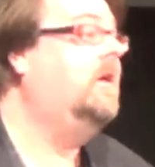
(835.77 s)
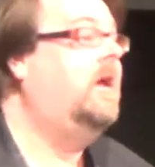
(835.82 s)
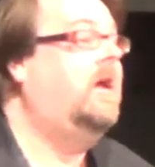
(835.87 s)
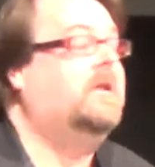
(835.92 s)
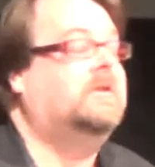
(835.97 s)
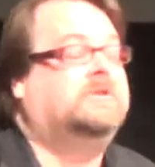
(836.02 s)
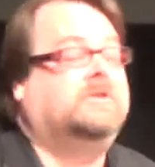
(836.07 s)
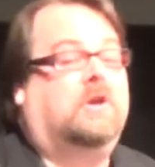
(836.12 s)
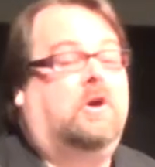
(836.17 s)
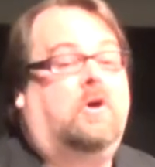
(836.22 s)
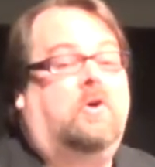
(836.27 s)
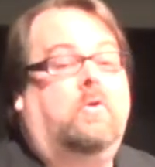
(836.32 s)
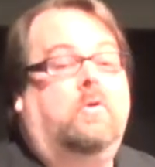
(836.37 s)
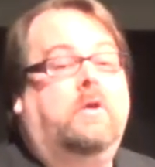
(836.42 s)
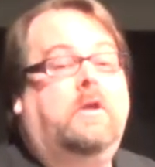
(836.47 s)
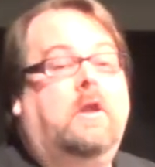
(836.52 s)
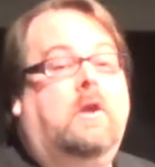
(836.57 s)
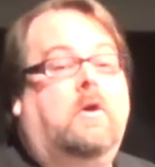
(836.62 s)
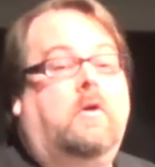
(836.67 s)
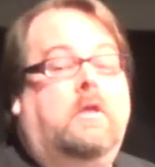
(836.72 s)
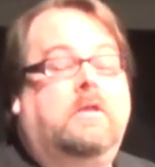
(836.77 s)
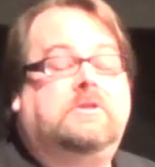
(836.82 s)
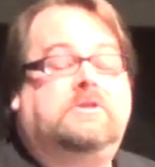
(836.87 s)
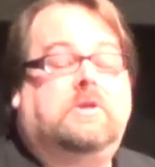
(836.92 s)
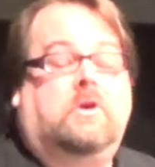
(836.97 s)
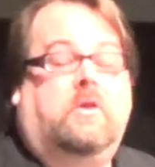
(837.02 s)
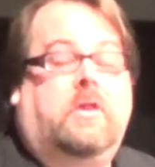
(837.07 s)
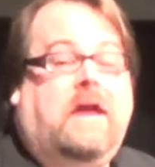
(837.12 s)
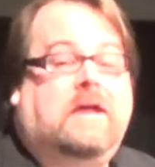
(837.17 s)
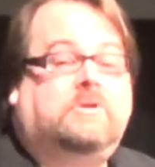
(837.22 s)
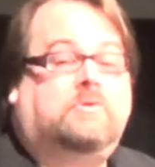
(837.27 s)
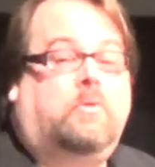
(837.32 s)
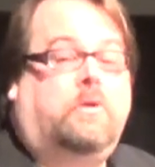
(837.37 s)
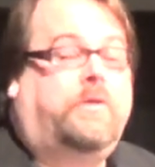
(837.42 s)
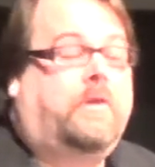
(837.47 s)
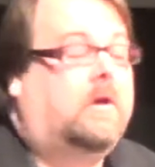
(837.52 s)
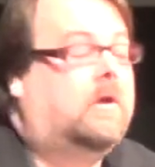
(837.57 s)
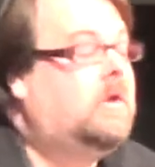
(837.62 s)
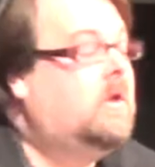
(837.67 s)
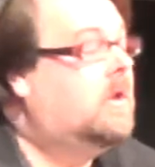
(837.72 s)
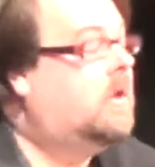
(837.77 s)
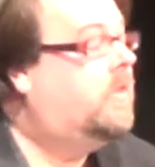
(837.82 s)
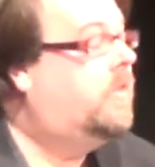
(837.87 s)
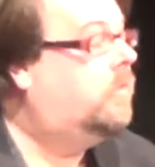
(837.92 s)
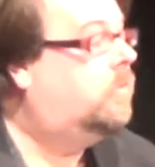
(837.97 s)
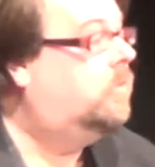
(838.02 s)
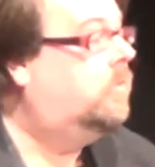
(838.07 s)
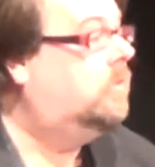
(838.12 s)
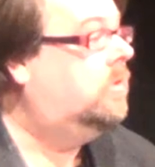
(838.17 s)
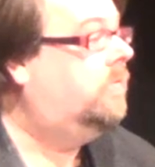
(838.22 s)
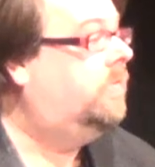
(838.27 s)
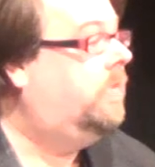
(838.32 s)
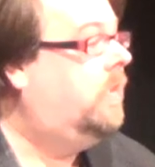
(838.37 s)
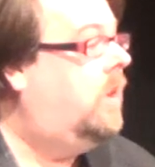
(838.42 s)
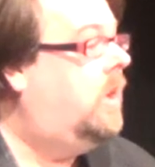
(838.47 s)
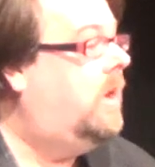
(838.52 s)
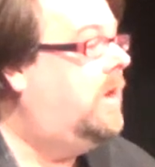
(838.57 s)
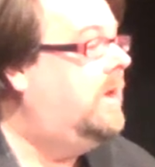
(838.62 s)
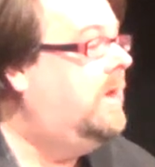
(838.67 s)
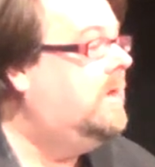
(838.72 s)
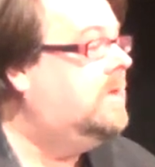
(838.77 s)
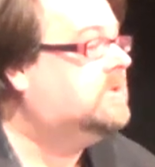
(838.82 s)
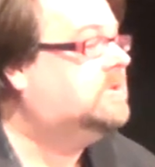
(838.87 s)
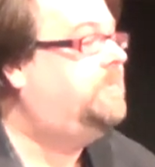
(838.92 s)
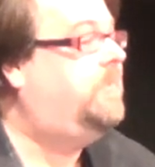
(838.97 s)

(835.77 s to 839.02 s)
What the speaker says: And so, you know, and so that's what the rule of law is.